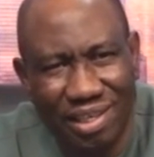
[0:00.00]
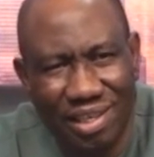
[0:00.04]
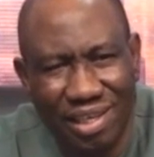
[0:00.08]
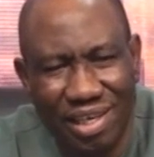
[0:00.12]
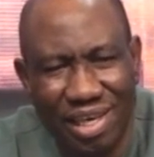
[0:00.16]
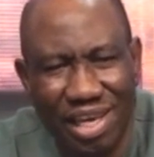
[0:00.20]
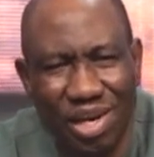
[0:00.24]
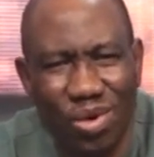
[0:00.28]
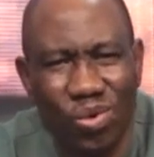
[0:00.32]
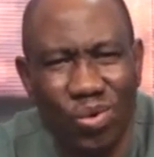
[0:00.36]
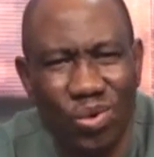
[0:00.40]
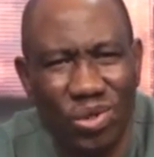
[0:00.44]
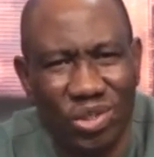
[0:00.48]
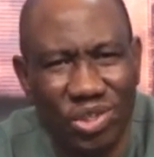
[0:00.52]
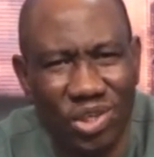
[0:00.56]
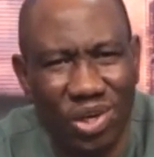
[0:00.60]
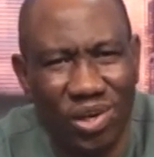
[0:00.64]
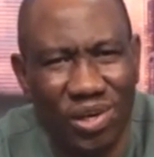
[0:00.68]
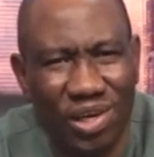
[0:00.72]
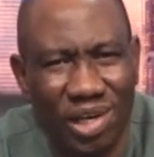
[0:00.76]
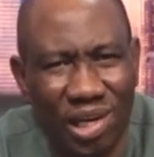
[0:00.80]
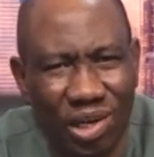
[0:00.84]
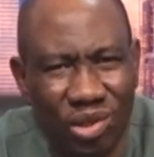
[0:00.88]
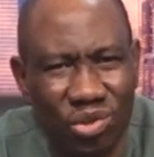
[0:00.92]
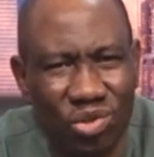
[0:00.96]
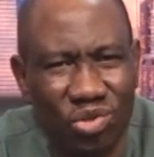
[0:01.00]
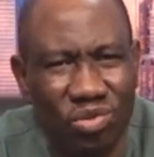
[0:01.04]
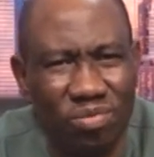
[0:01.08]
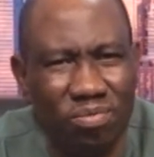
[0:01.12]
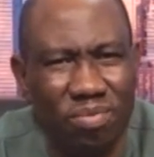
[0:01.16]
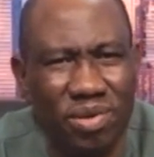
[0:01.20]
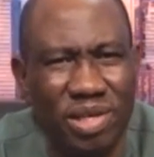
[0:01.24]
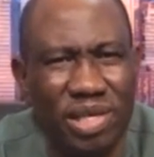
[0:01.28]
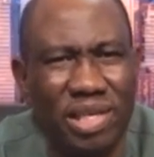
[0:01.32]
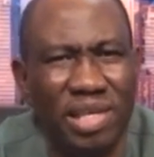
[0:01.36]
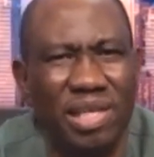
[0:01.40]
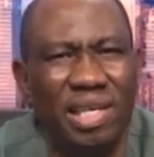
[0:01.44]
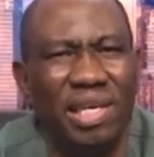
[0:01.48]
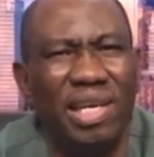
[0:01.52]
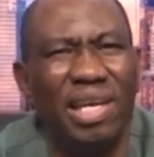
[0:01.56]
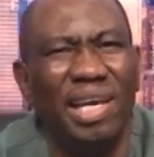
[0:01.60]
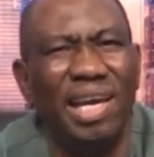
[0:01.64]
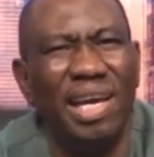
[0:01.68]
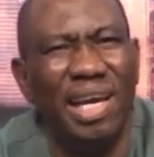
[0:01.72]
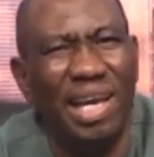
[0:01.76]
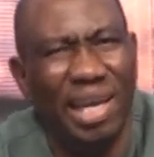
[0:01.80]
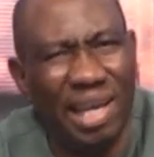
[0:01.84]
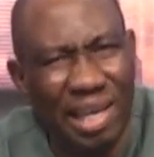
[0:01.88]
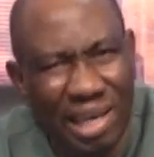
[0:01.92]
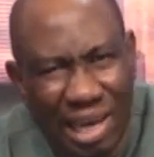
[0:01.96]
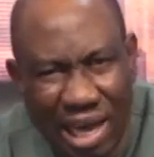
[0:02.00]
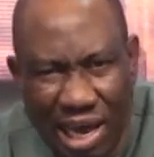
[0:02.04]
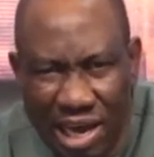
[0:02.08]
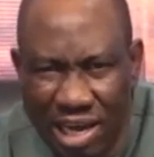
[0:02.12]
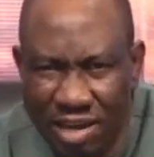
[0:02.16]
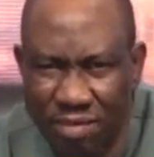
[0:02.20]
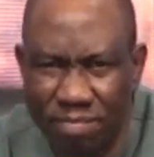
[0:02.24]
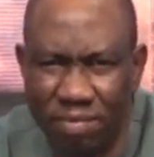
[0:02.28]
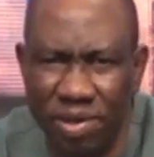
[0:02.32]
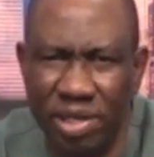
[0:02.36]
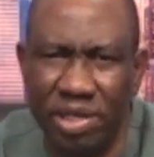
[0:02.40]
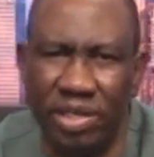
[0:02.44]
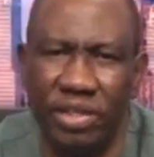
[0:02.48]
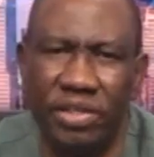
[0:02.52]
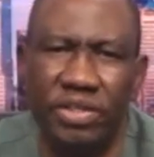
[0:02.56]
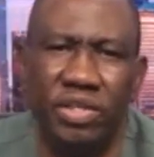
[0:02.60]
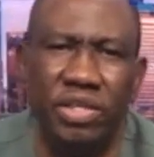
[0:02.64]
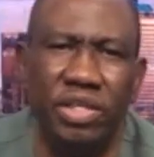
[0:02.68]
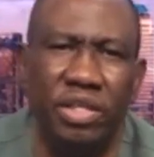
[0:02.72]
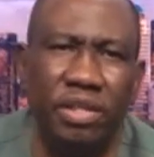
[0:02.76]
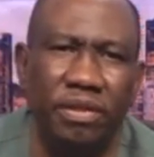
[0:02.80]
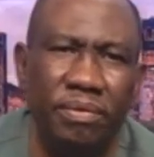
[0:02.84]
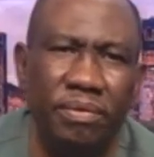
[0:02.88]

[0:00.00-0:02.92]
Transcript: he will turn out to be a liability.